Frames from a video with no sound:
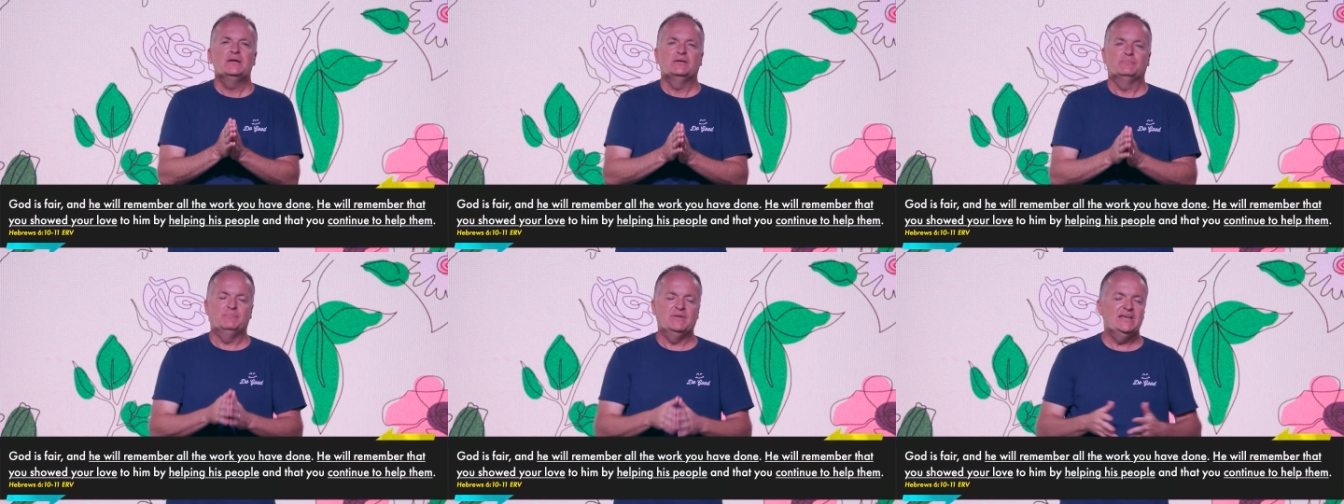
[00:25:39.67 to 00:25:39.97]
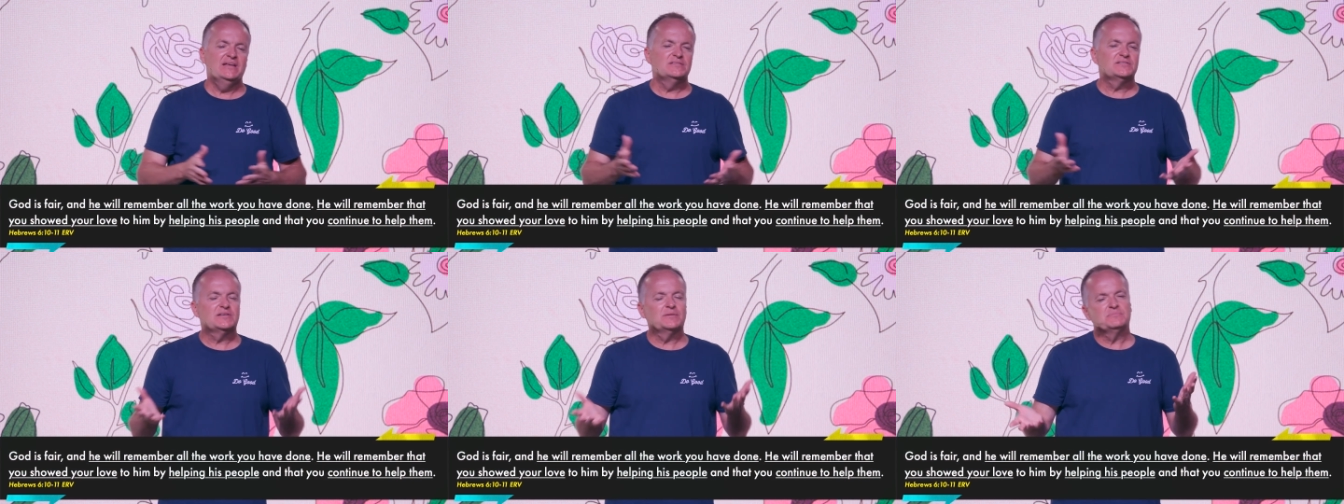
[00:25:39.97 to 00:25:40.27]

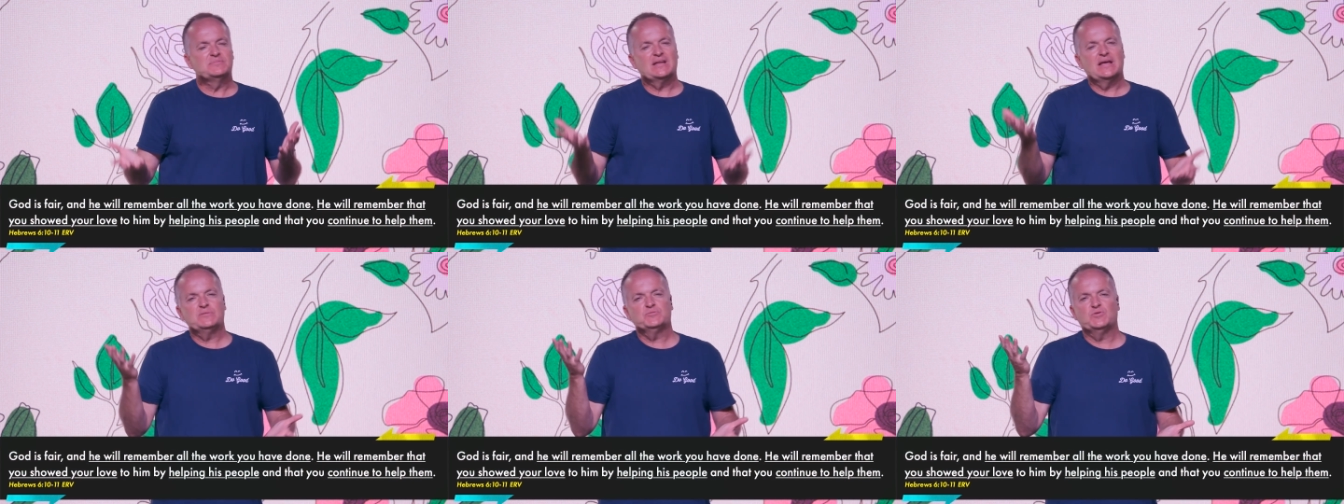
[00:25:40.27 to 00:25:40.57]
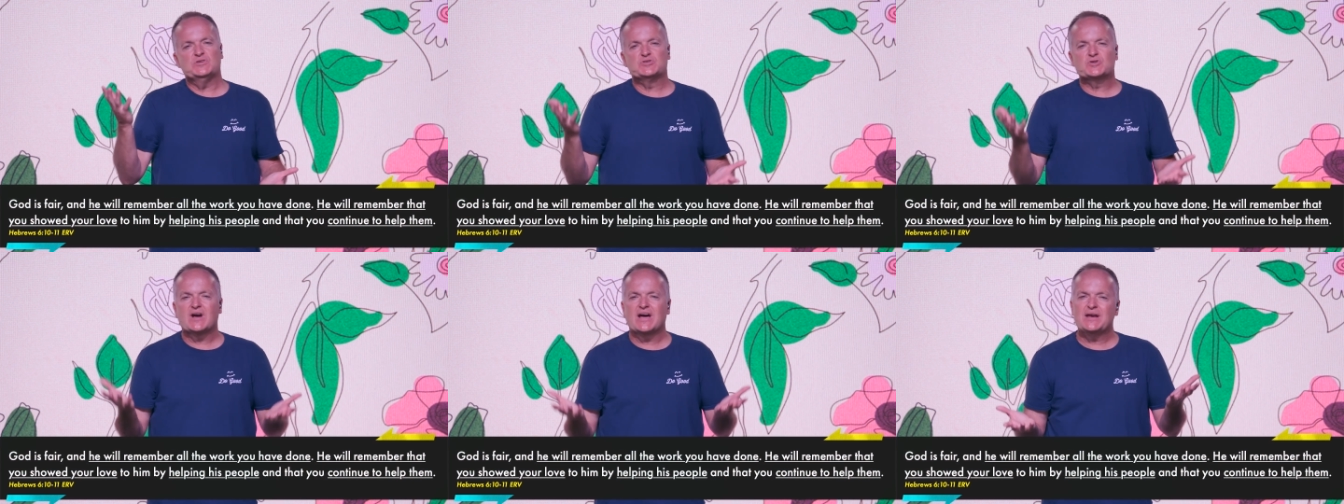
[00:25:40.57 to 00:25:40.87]
Men, sometimes
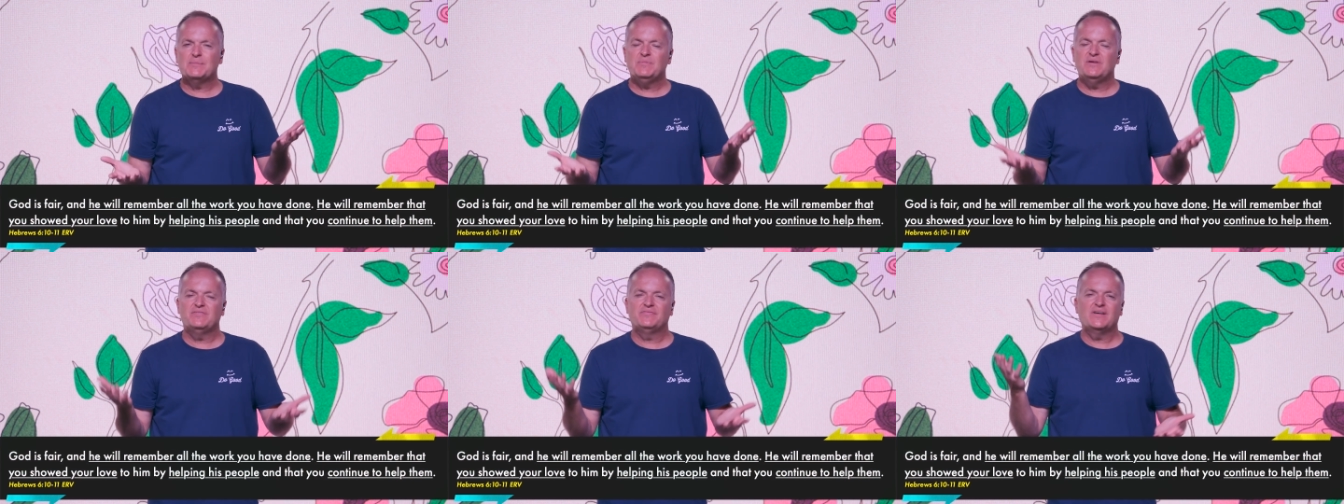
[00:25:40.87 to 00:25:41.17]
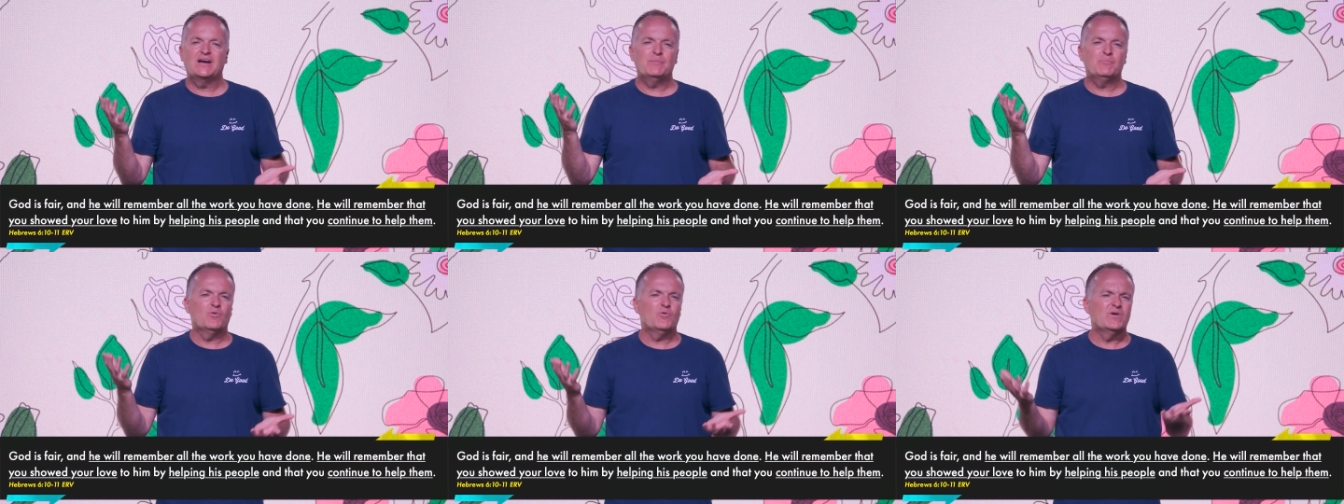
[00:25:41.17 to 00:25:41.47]
we try to be
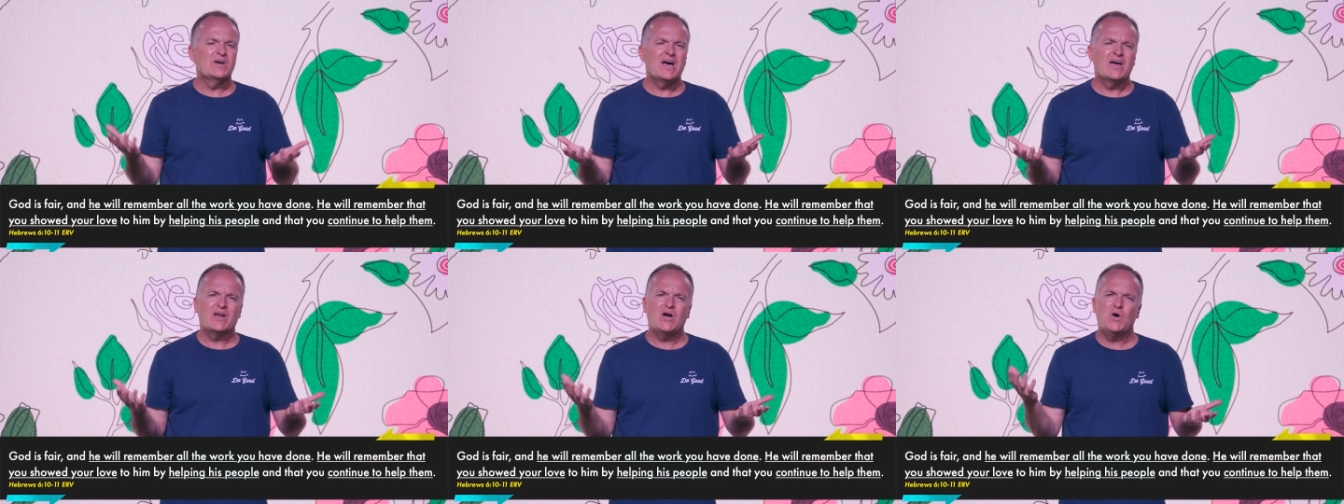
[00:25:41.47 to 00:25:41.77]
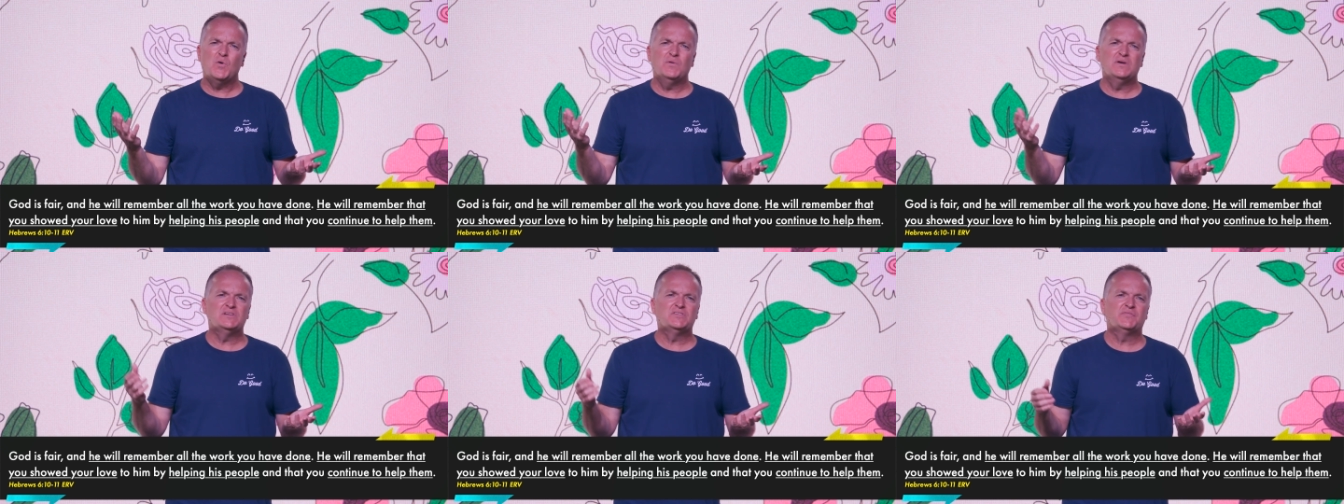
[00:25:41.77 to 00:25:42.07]
fair, but we're not
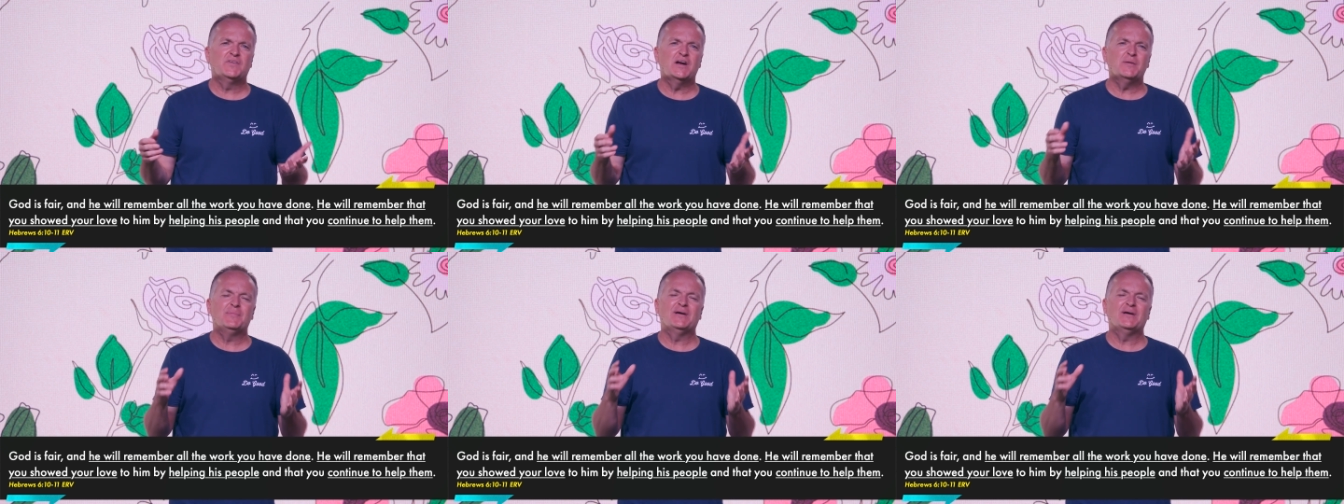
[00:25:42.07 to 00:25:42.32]
always fair,